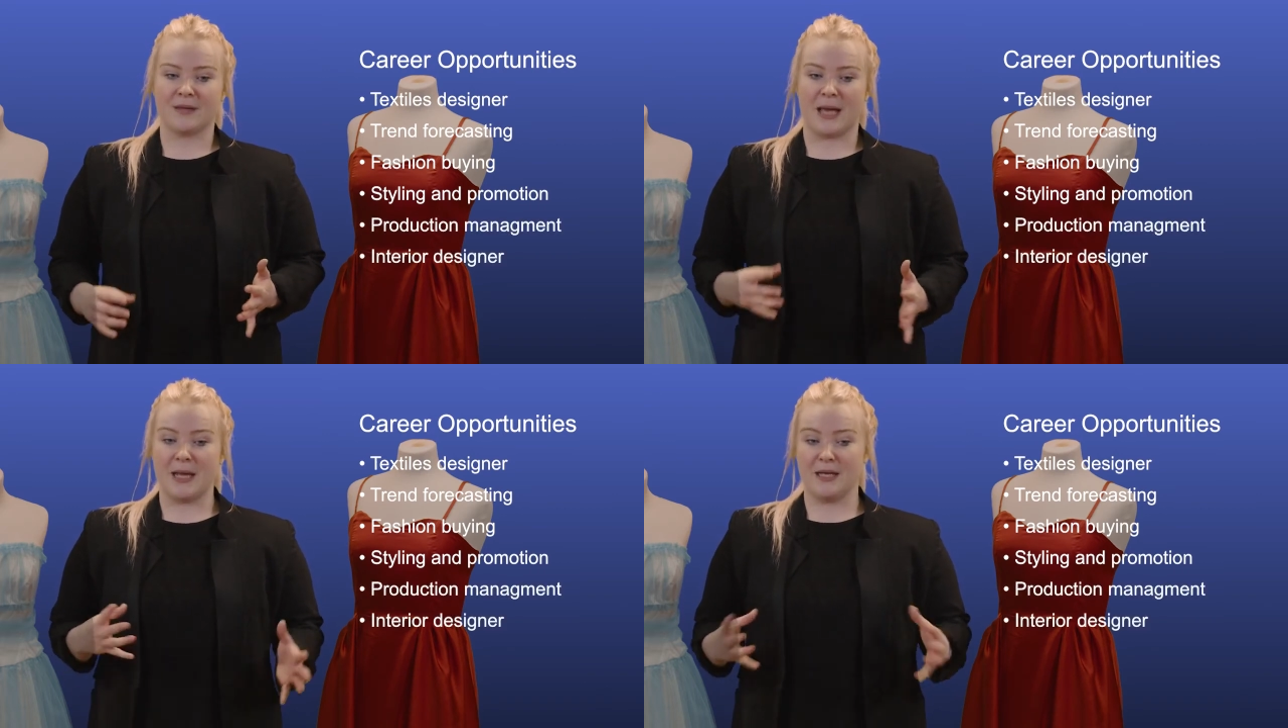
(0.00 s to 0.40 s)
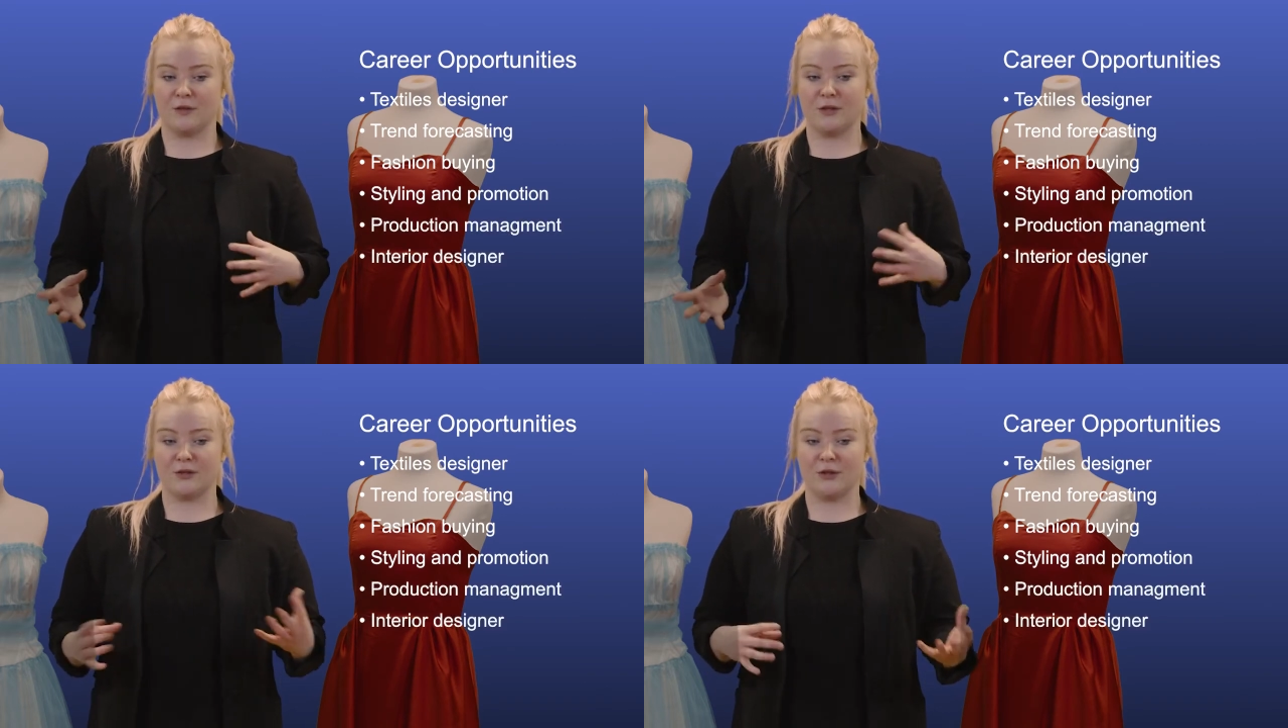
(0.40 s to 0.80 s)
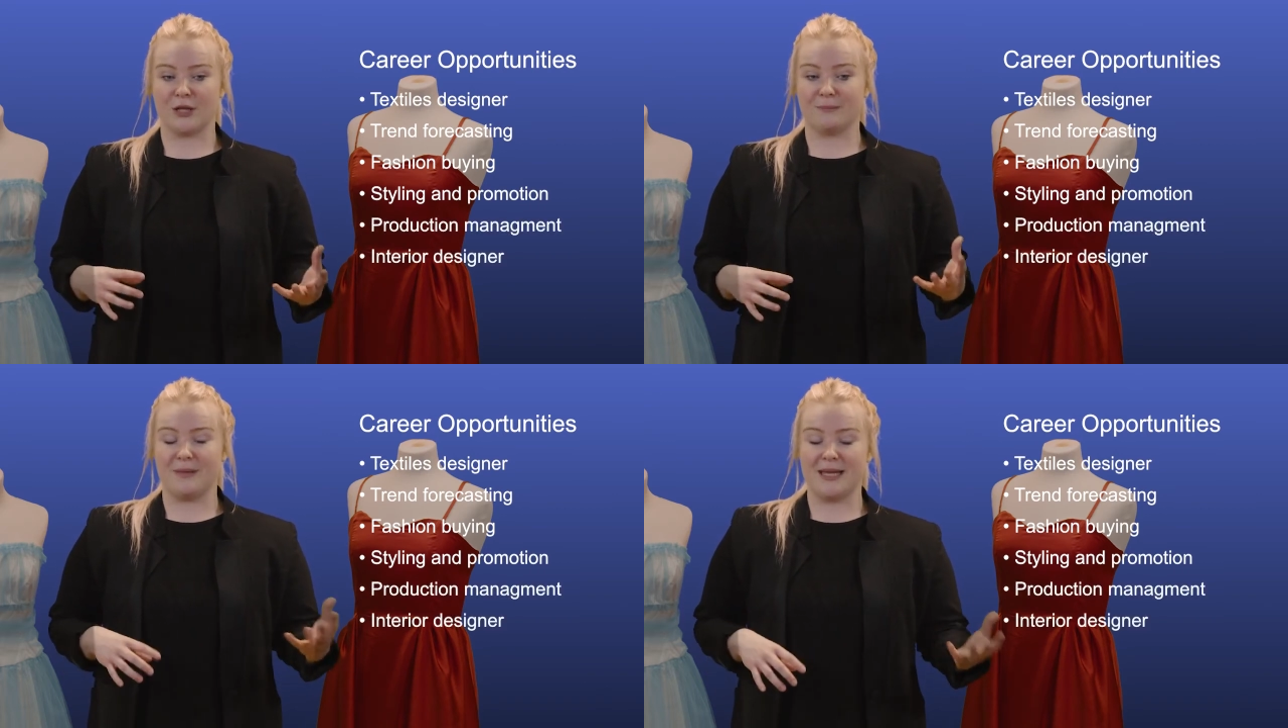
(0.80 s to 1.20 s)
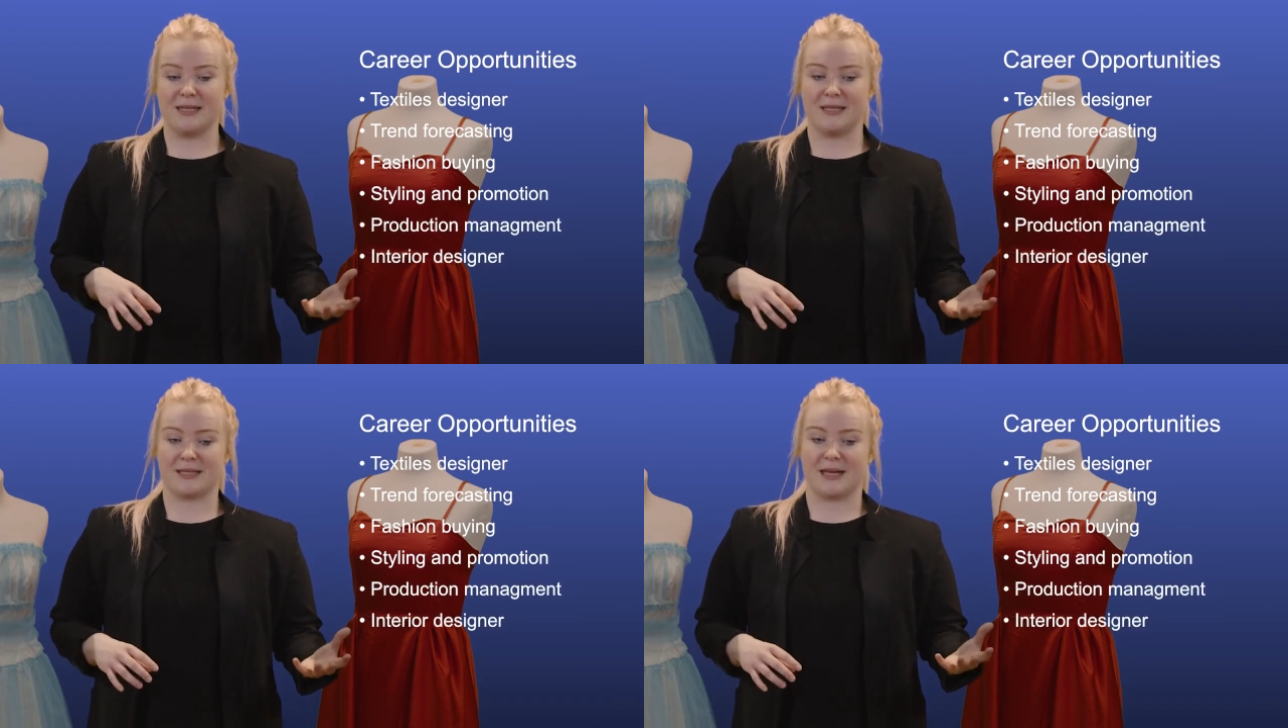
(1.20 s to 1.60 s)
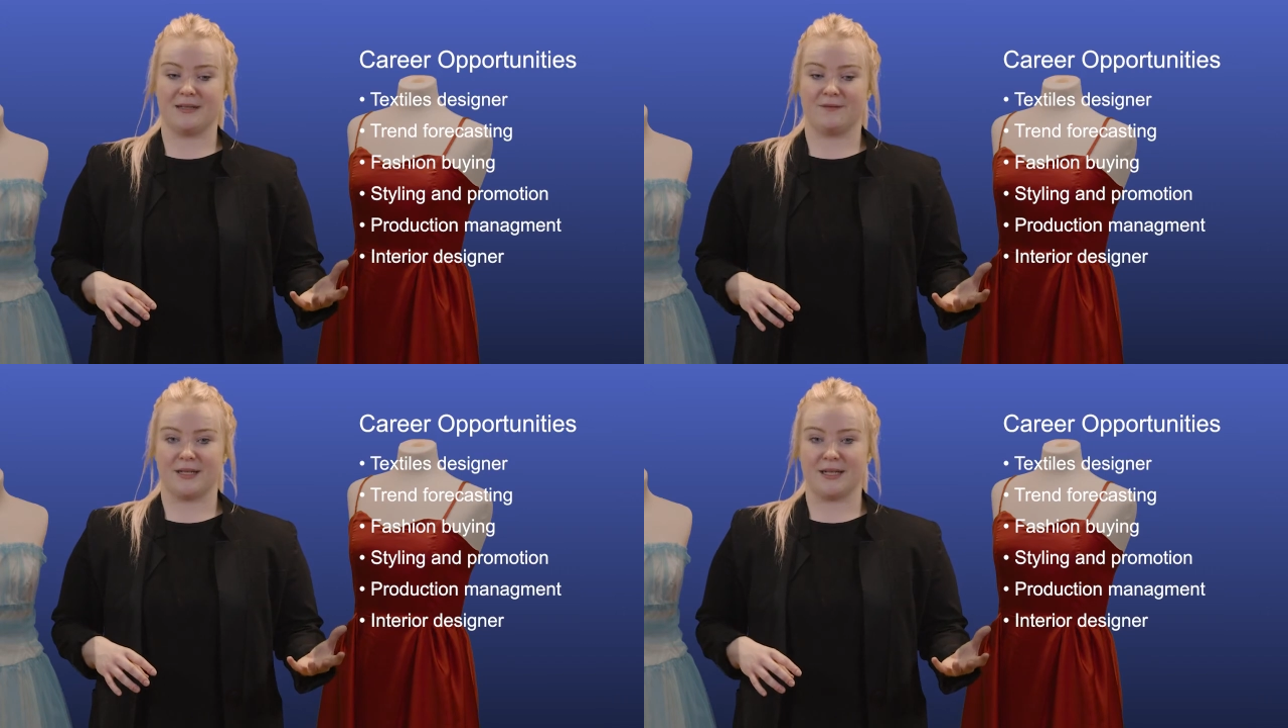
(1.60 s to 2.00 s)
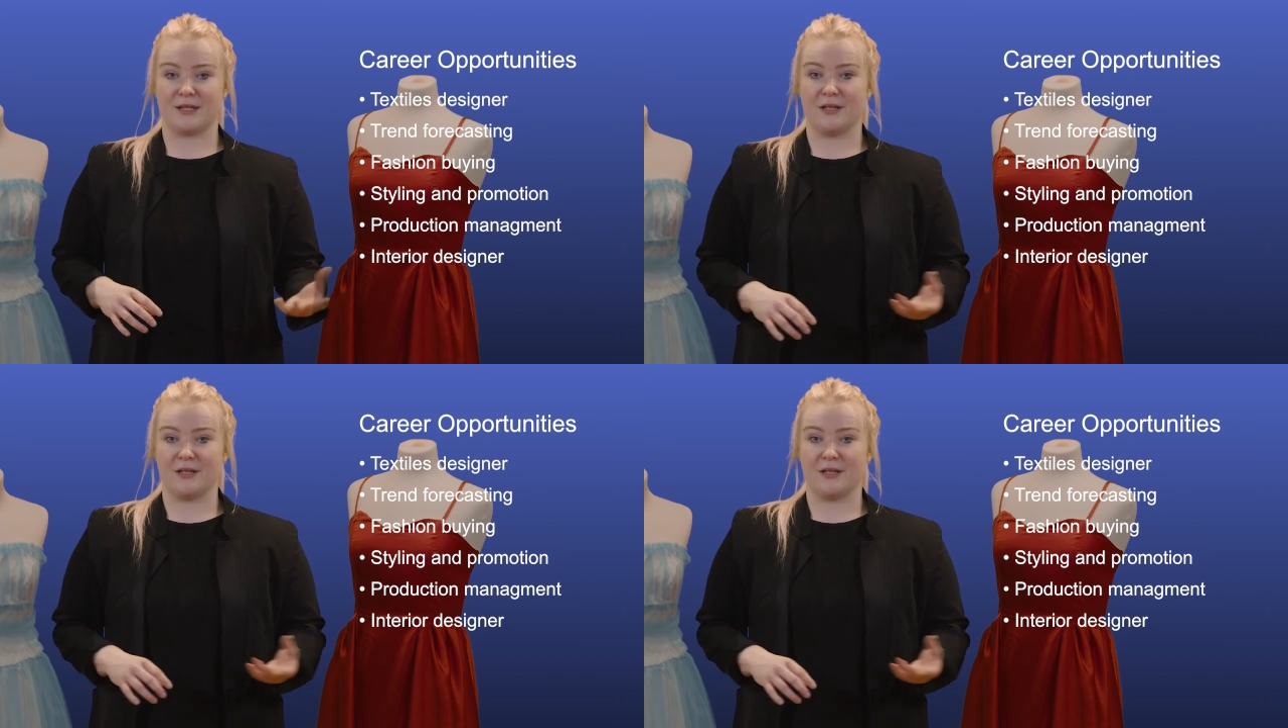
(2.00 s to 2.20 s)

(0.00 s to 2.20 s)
and then you've also got the media side of things.